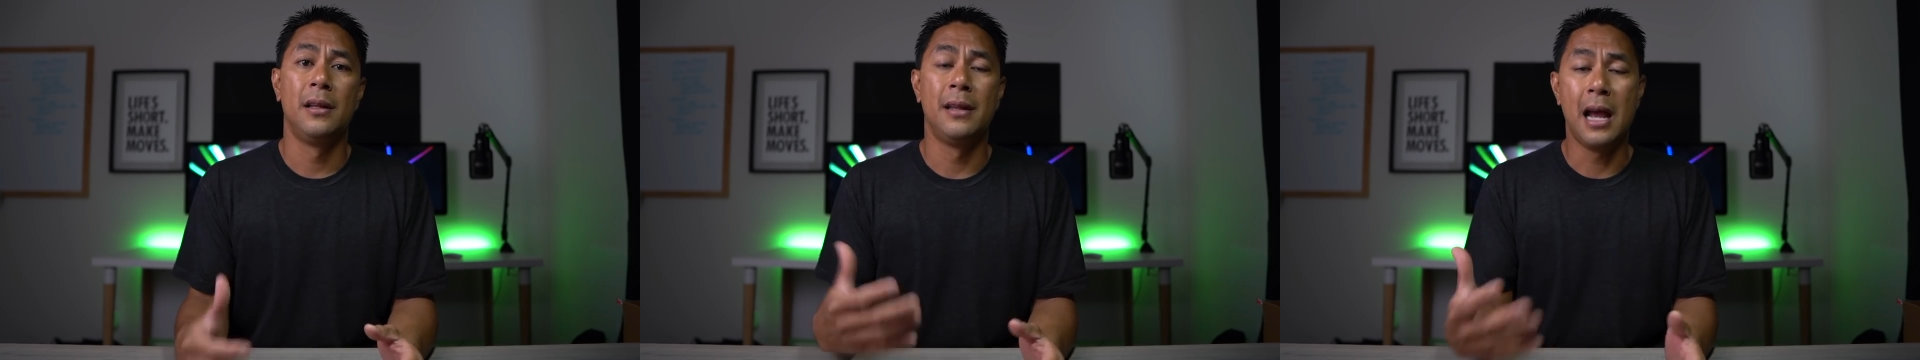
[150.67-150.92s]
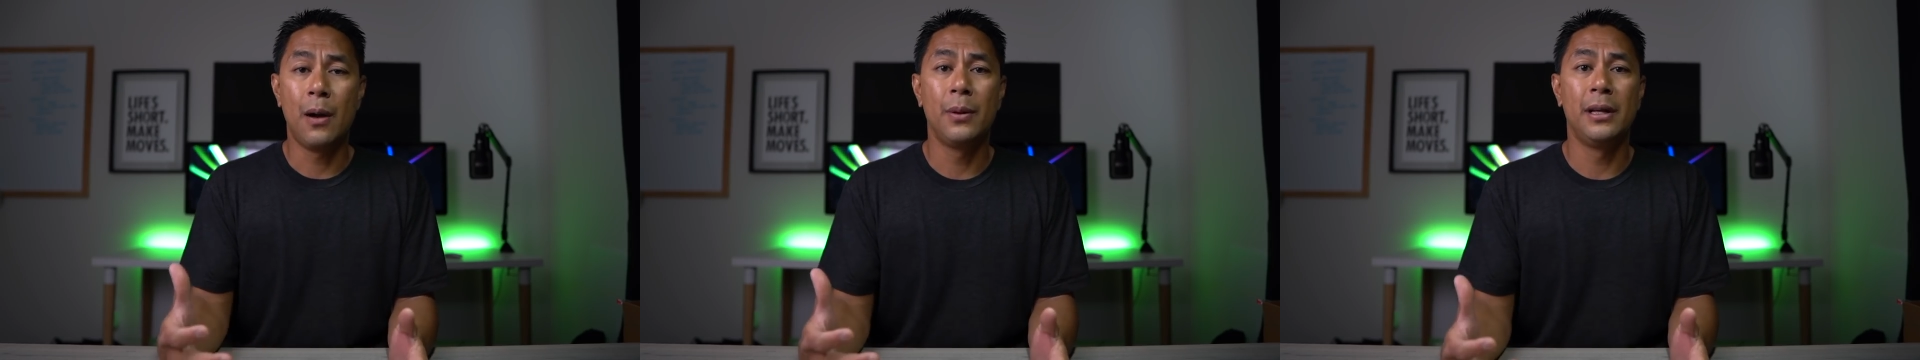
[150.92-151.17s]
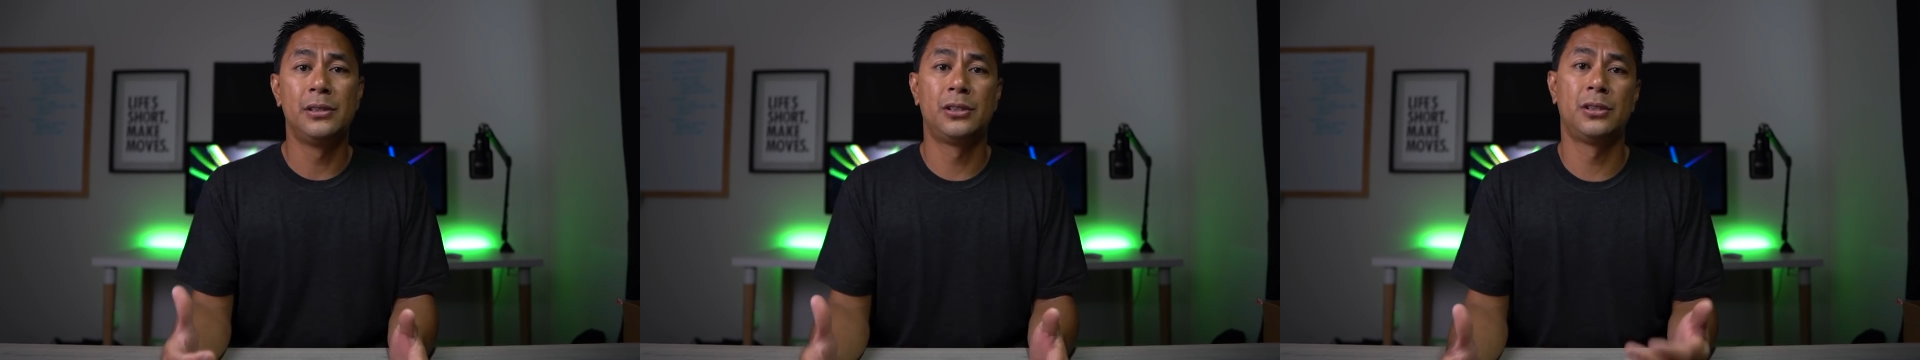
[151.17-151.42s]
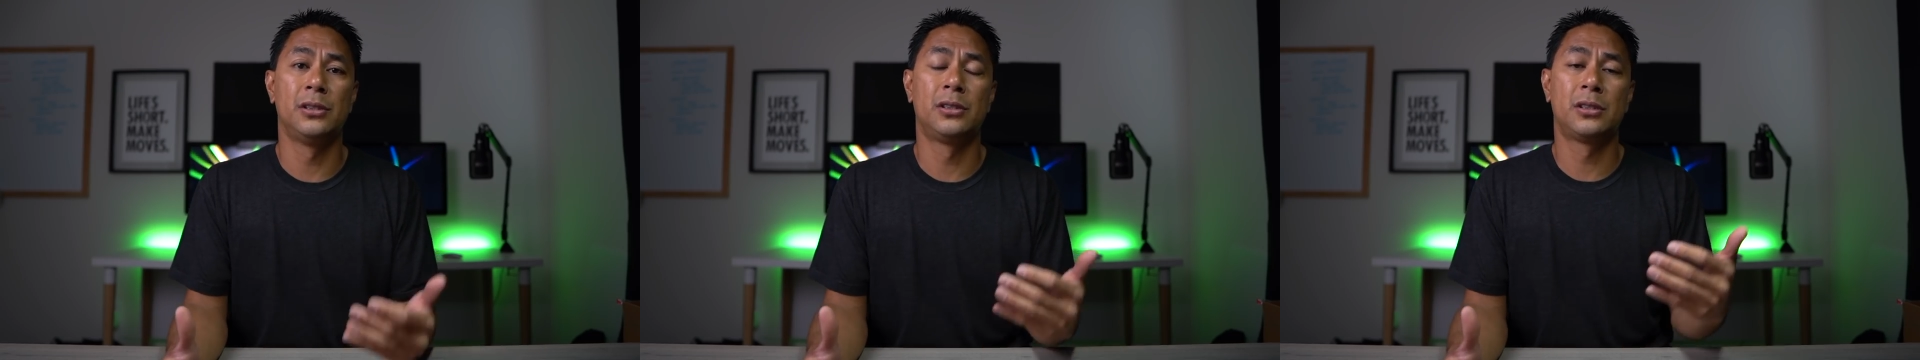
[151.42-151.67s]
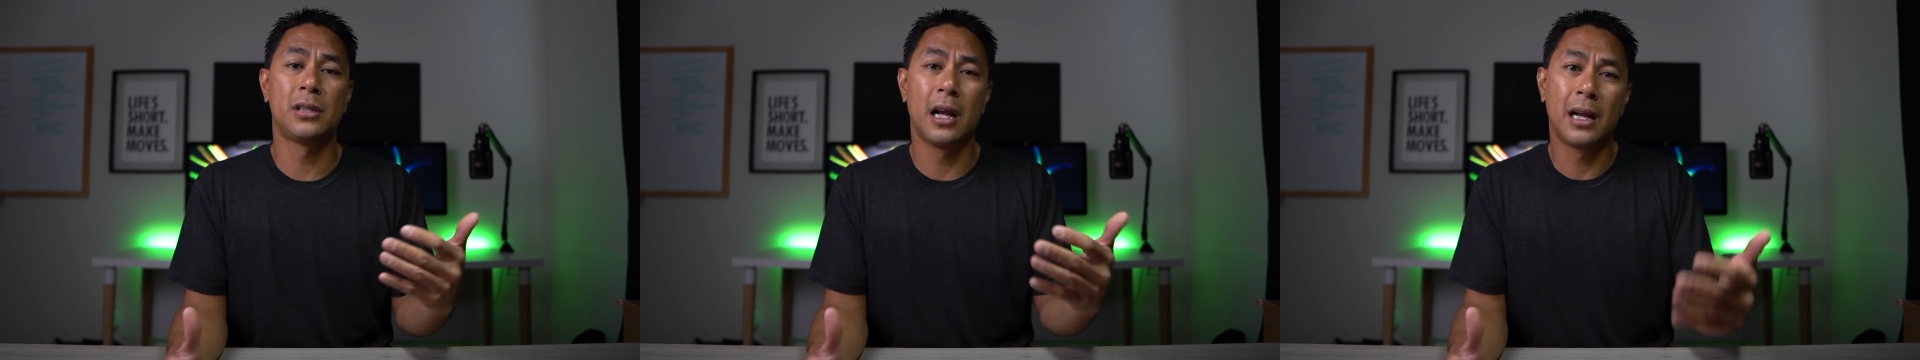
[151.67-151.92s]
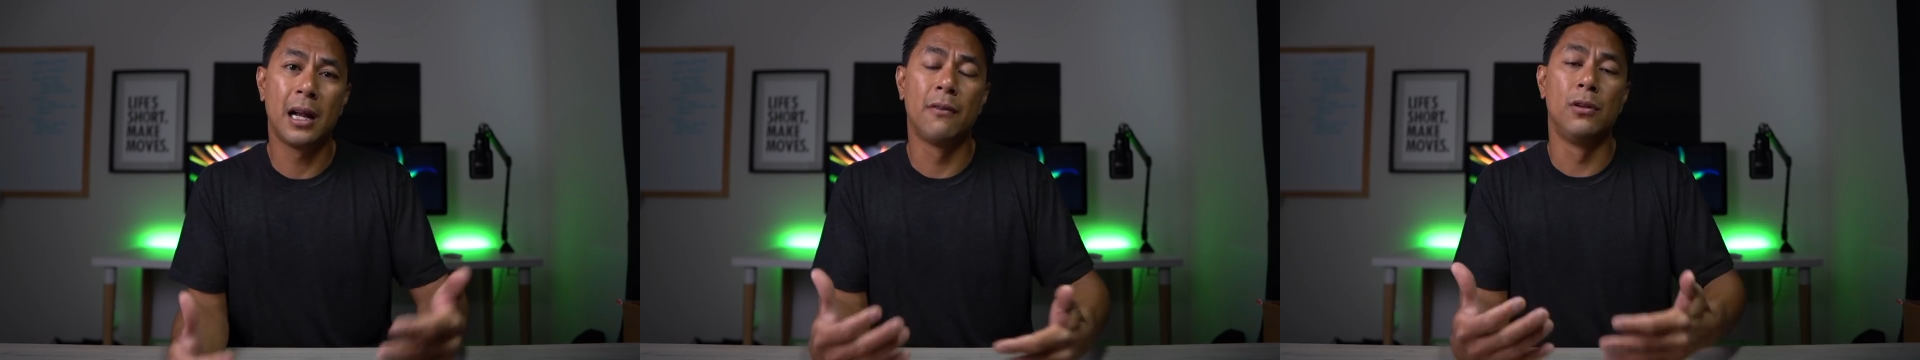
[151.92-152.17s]
nowadays should
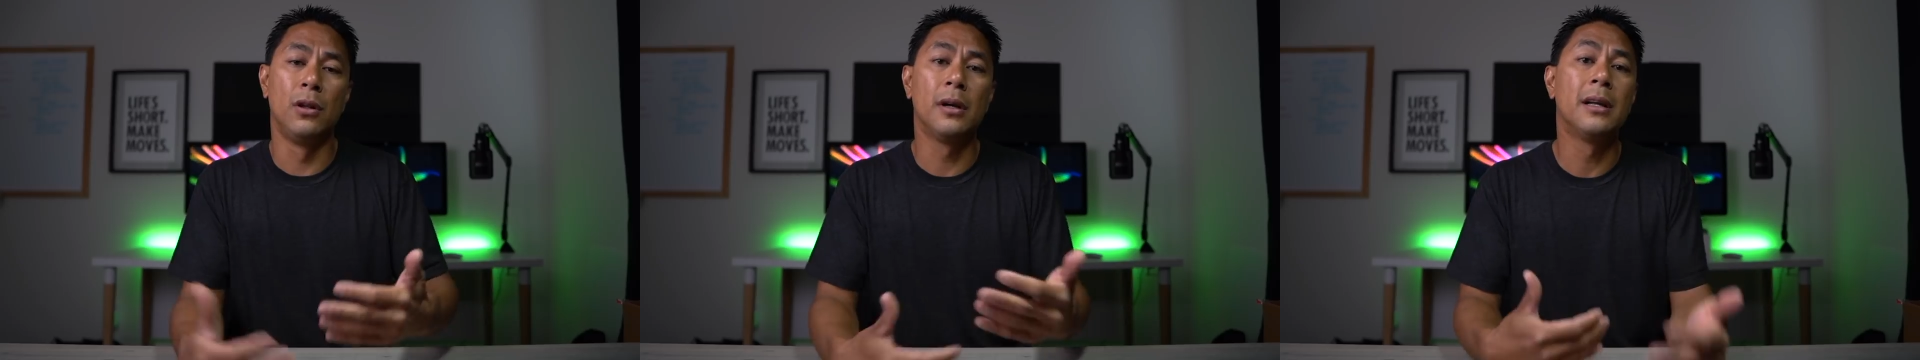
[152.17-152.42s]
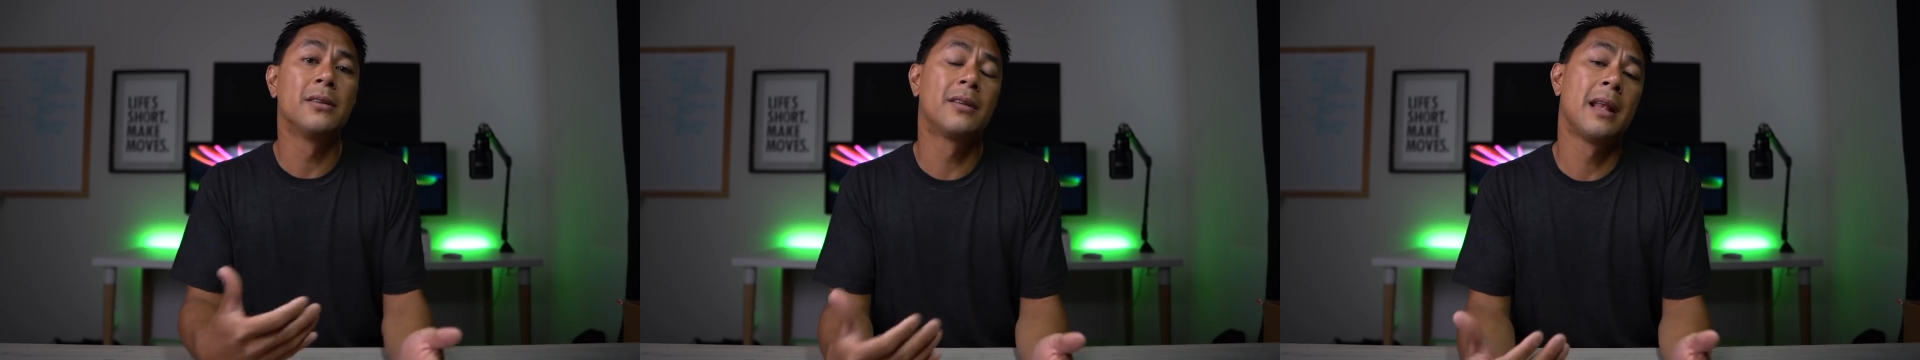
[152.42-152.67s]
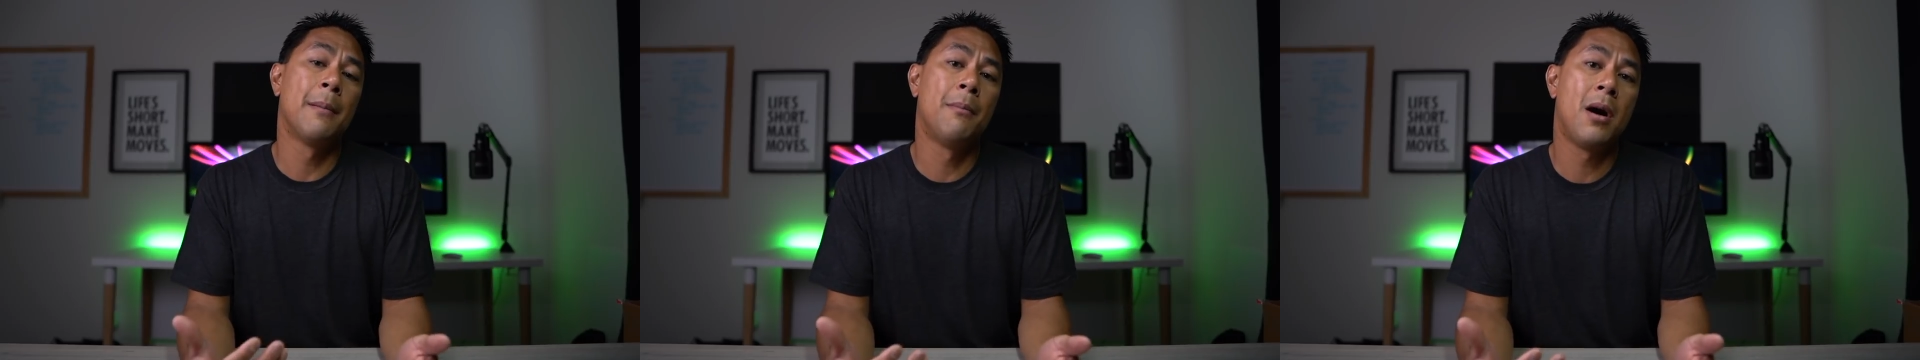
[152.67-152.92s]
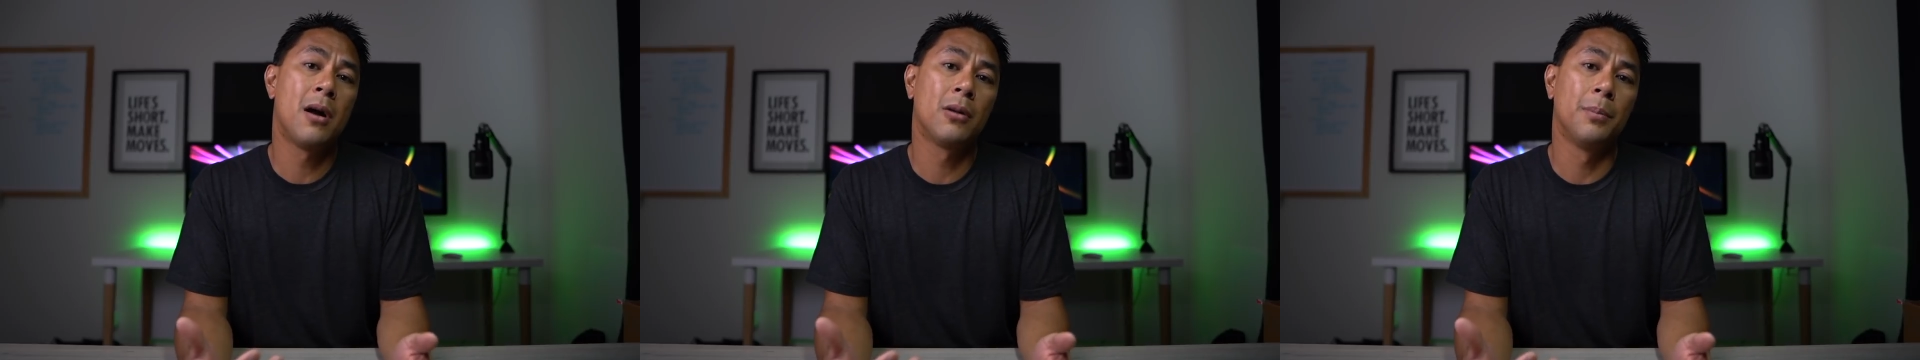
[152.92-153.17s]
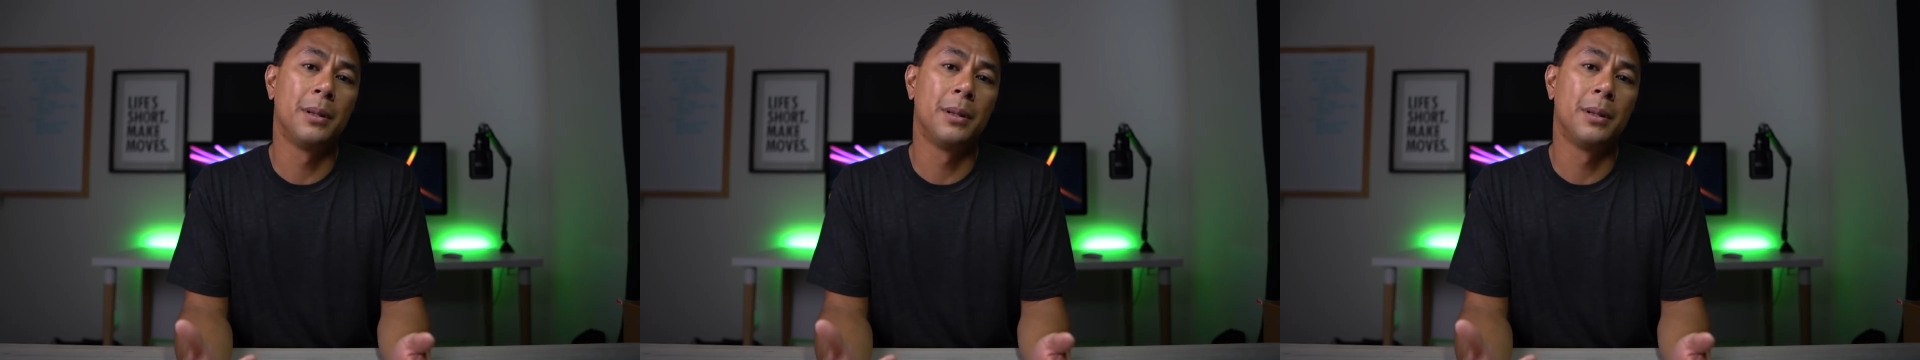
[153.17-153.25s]
kind of look into that model,